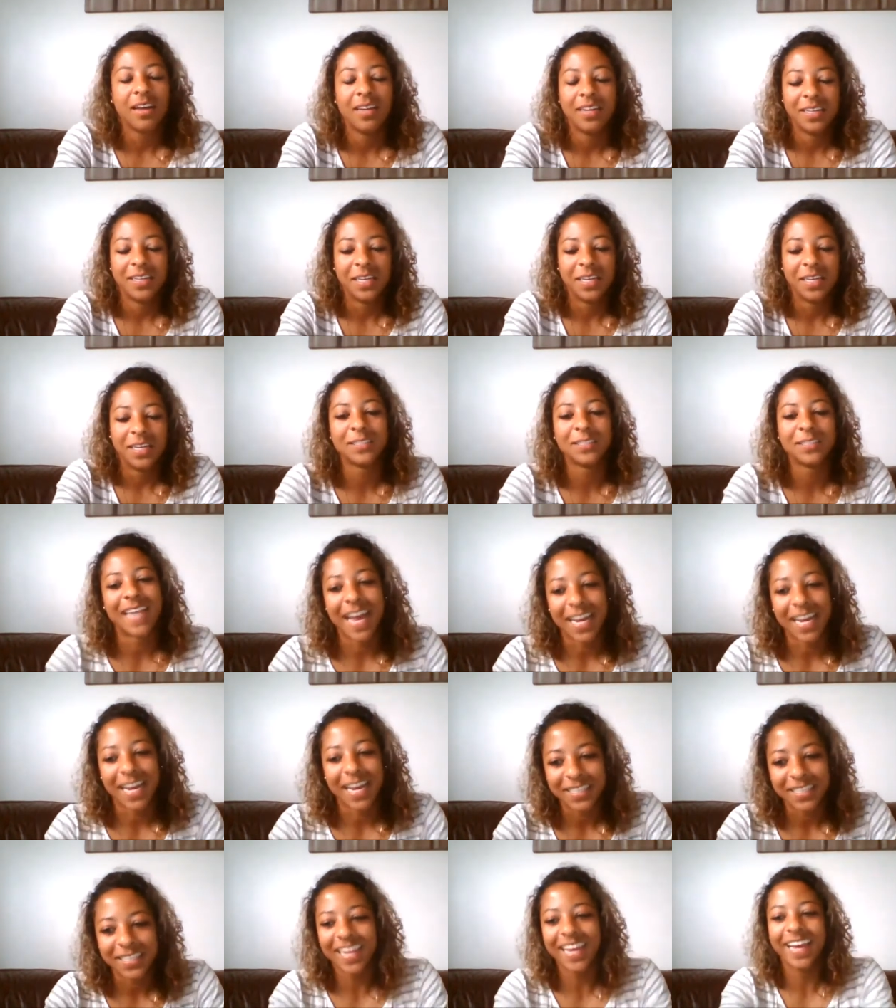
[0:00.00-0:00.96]
it was
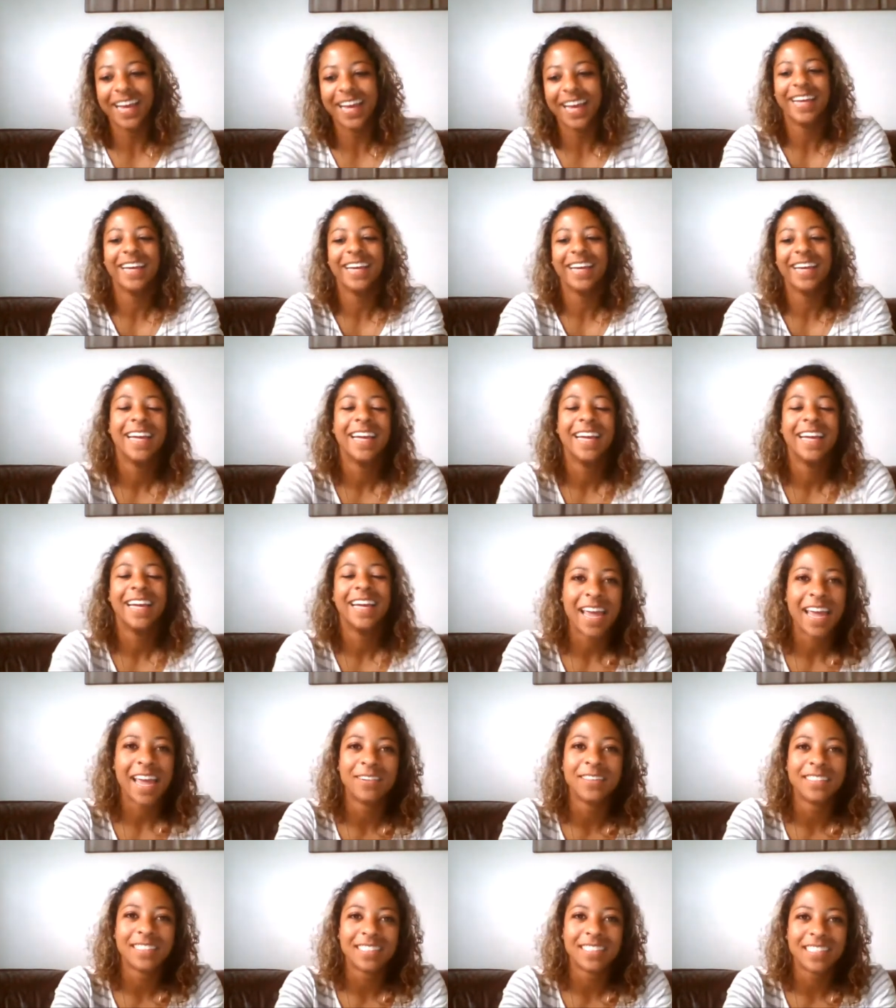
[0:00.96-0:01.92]
nice.
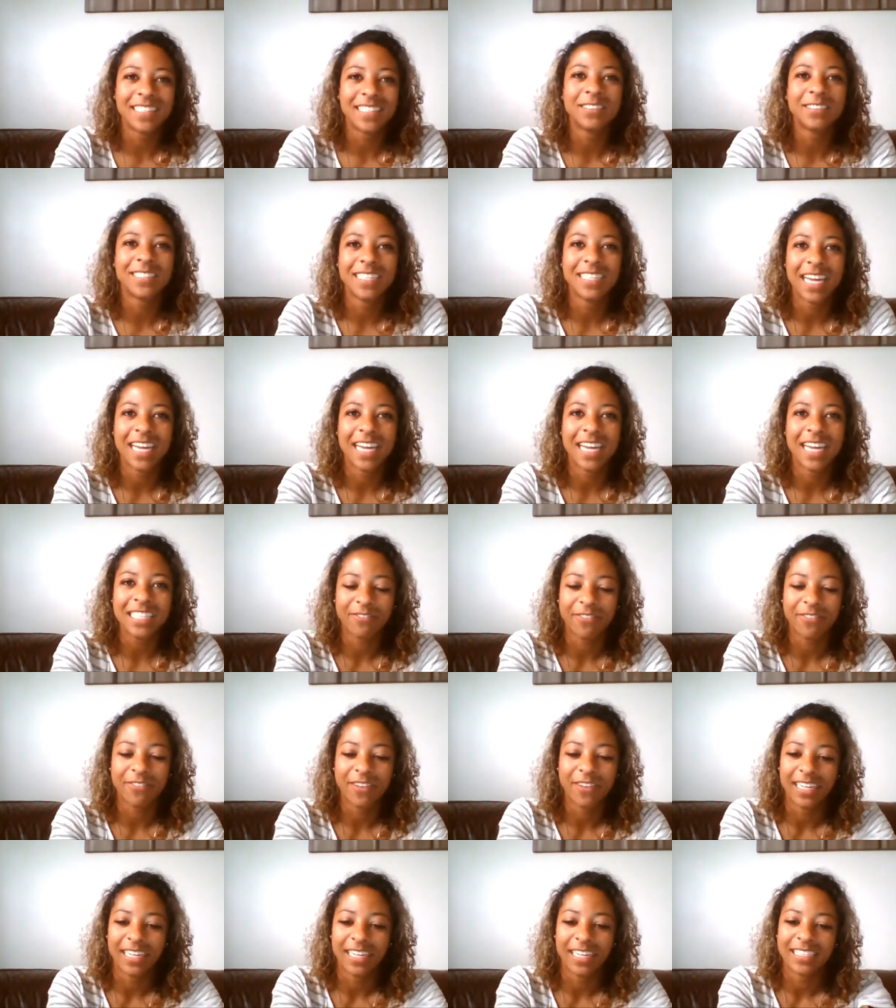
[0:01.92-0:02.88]
it was, it was a nice
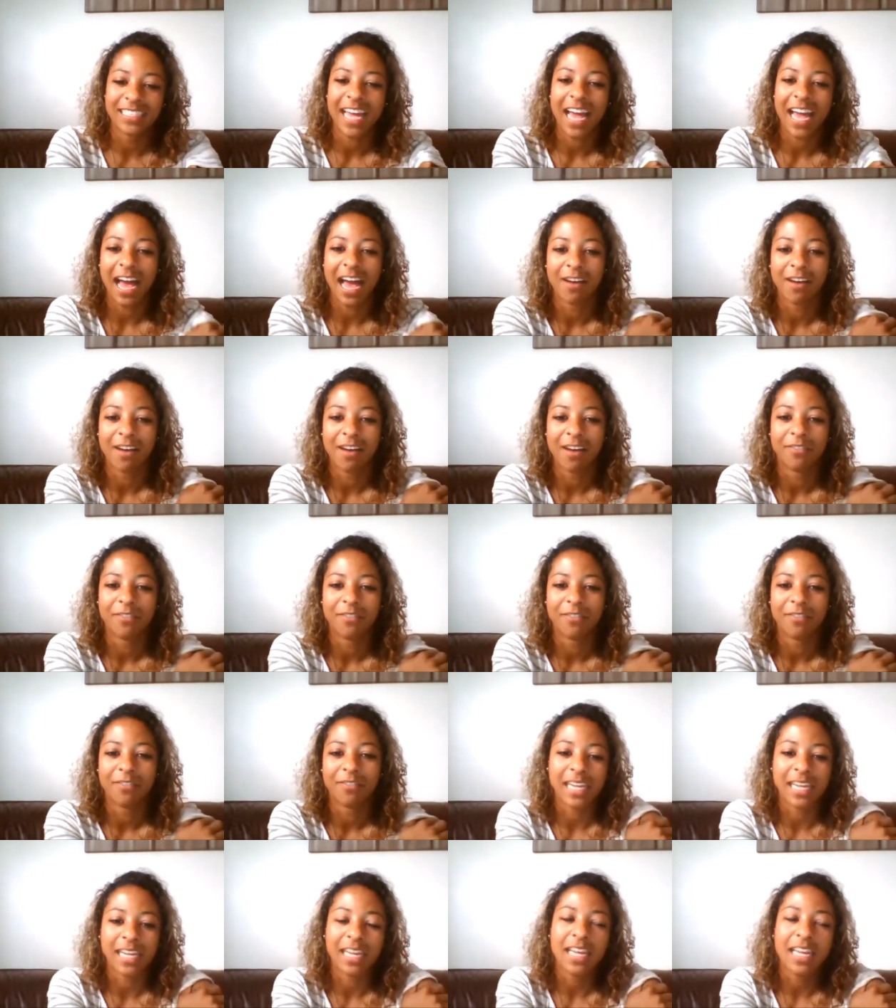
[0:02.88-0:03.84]
feeling to have just
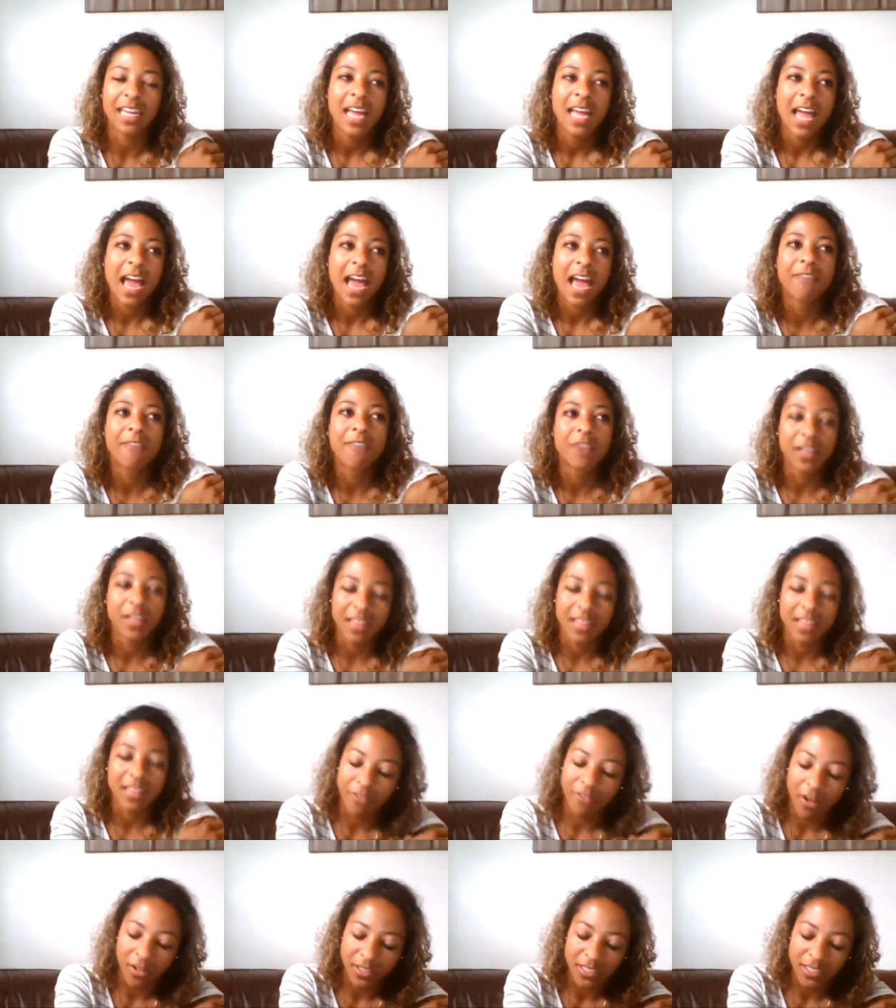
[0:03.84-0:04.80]
like
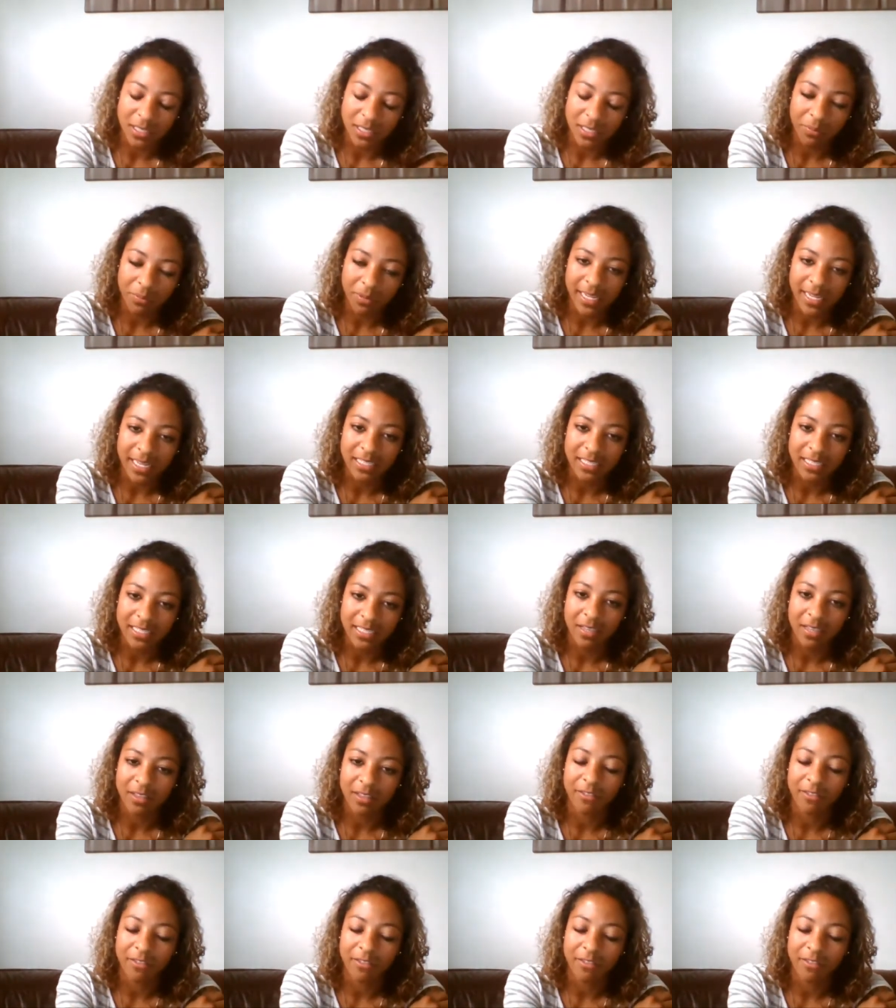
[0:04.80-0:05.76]
everything fall into place on
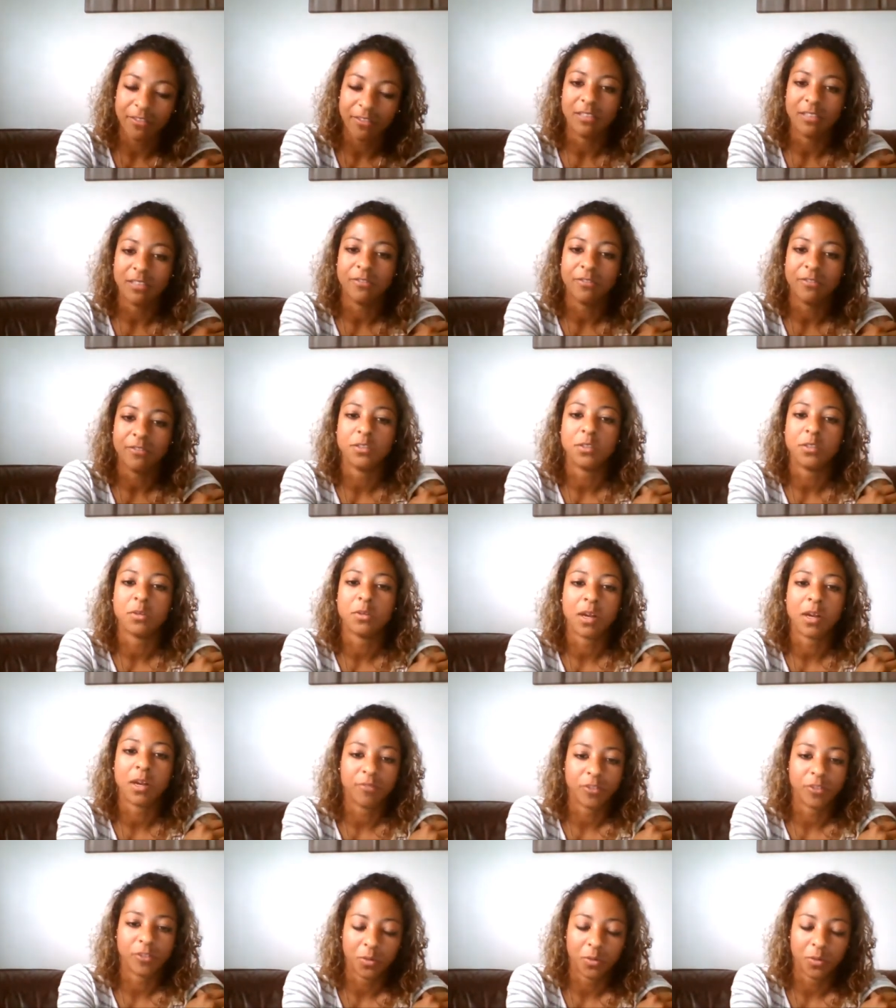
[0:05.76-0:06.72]
the field and feel so
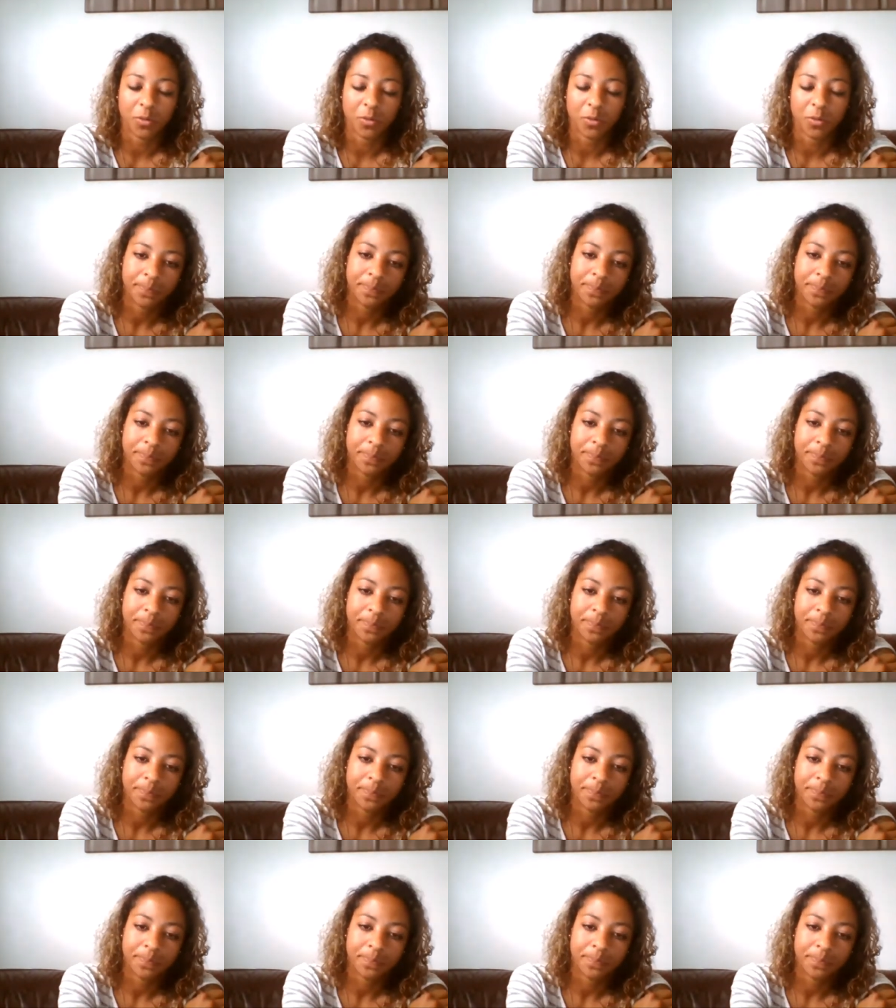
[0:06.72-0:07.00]
comfortable.